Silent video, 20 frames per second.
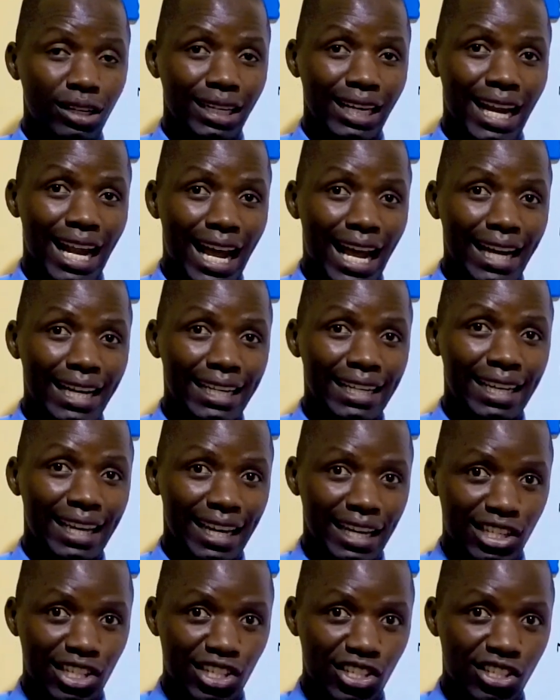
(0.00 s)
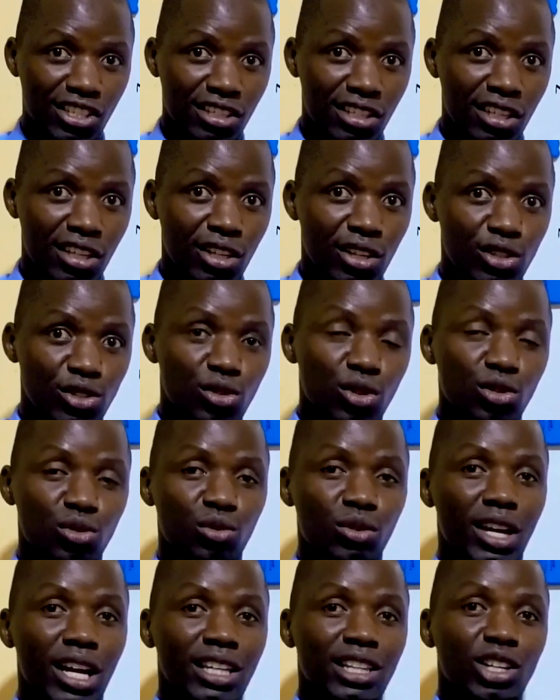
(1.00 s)
NADH. So
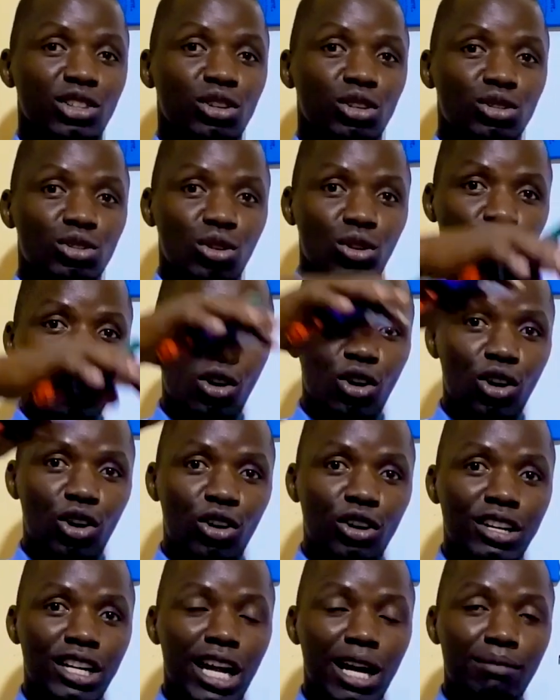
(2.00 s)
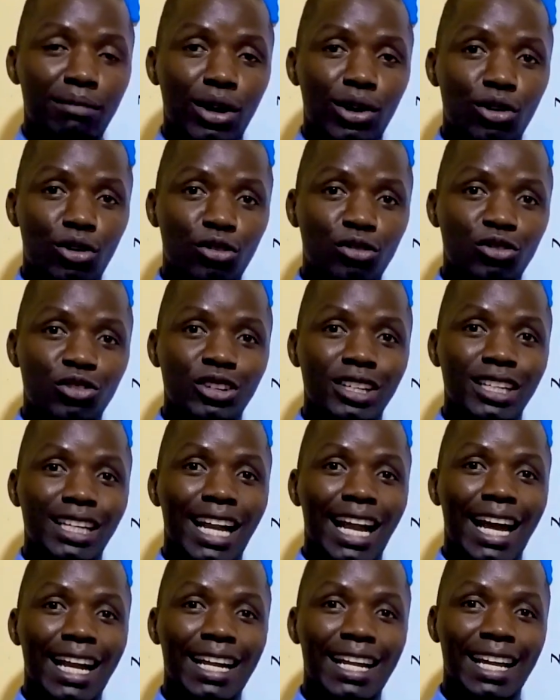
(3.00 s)
to get a total number of
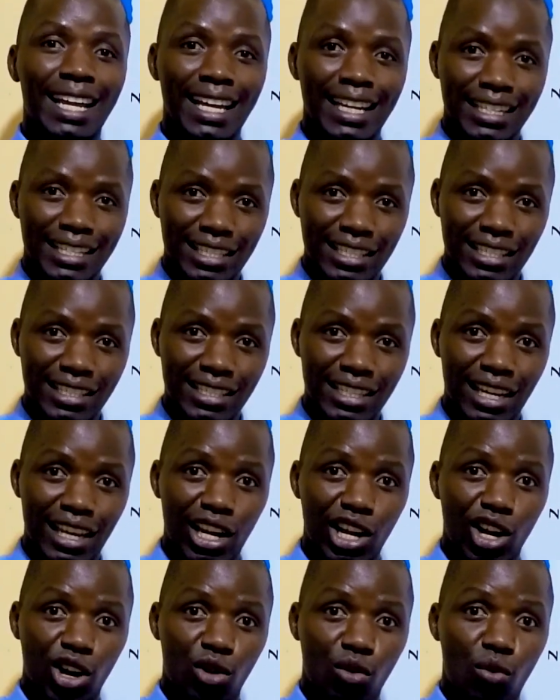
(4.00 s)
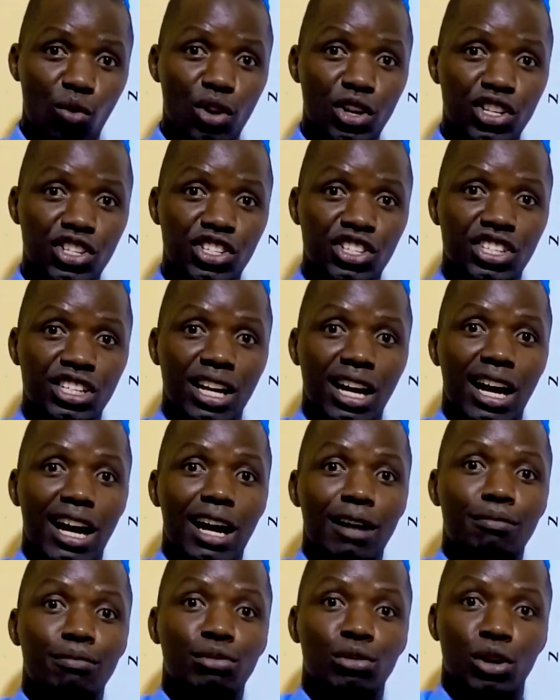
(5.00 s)
NADH which
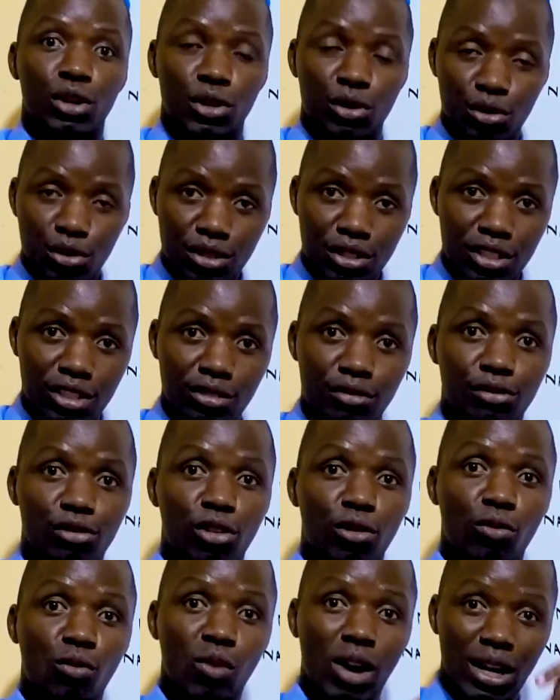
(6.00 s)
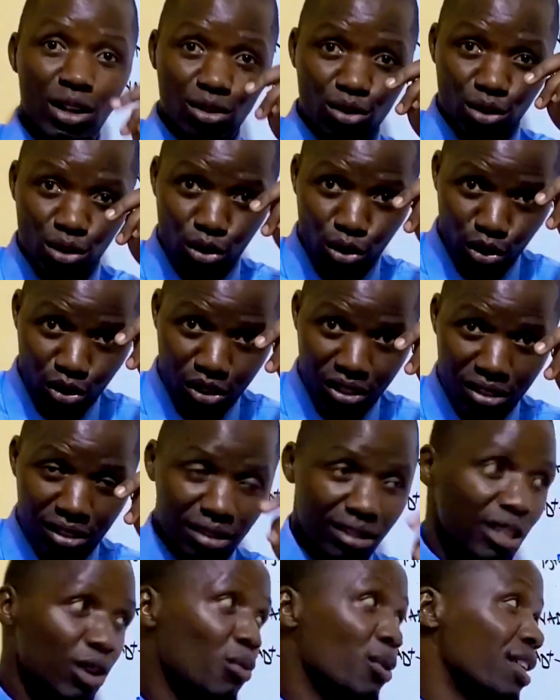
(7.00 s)
are produced from one glucose
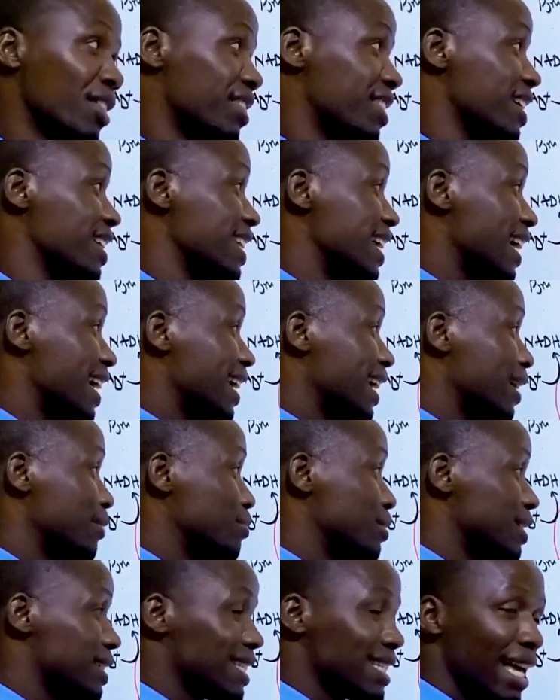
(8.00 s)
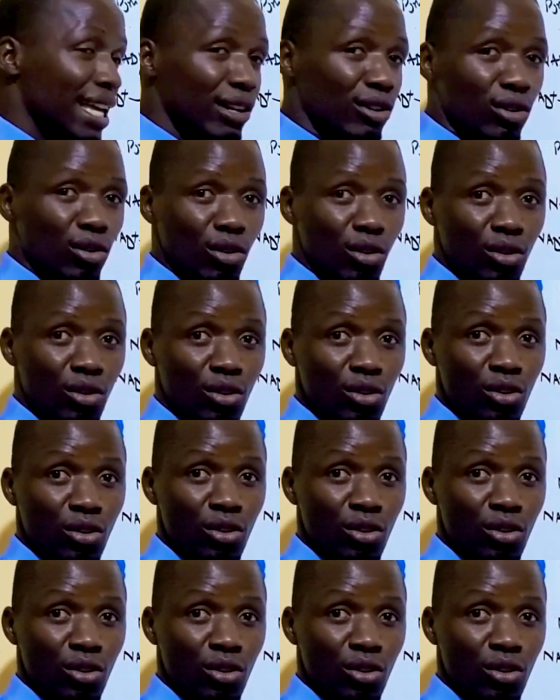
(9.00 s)
within the Krebs cycle,